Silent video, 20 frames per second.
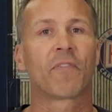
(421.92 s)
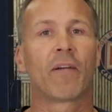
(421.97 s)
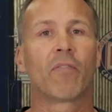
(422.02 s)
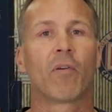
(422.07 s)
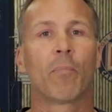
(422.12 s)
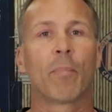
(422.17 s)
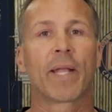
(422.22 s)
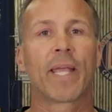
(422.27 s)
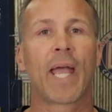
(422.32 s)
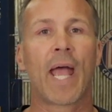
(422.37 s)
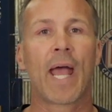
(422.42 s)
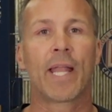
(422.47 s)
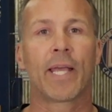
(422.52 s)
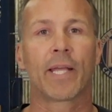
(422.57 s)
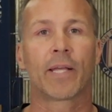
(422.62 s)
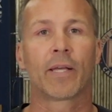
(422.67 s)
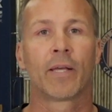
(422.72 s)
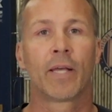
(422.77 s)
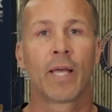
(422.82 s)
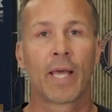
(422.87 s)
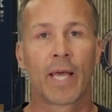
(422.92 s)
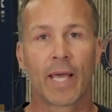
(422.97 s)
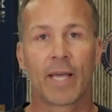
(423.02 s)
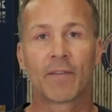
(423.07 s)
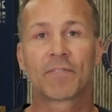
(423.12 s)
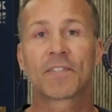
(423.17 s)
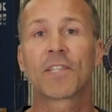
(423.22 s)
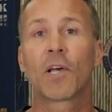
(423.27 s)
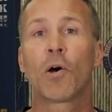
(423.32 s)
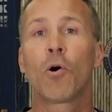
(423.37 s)
favorite mechanic.
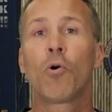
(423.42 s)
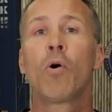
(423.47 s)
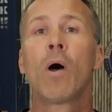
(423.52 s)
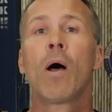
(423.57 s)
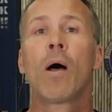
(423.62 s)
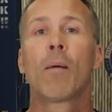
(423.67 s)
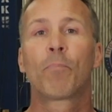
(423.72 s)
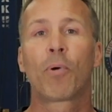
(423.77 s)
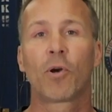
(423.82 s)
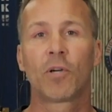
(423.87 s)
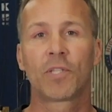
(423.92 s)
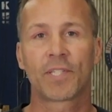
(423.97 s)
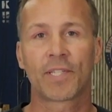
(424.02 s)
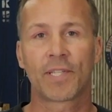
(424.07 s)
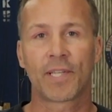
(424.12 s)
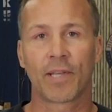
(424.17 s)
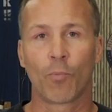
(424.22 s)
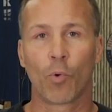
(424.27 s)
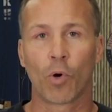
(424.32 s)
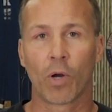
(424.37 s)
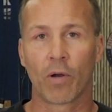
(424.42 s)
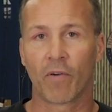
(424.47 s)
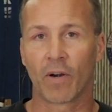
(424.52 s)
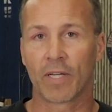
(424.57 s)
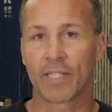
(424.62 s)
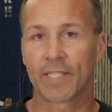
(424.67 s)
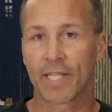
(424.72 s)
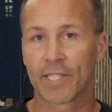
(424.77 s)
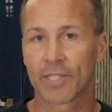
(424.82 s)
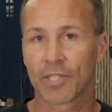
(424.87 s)
If so, purchasing one of our
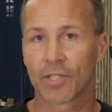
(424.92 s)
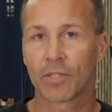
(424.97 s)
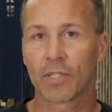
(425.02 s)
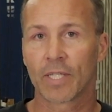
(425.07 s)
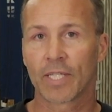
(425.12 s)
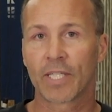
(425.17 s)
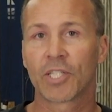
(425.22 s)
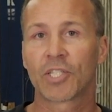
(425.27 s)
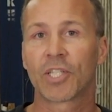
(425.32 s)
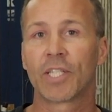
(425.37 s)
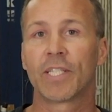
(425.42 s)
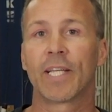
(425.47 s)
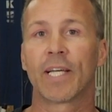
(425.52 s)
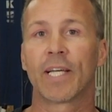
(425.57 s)
digital ignition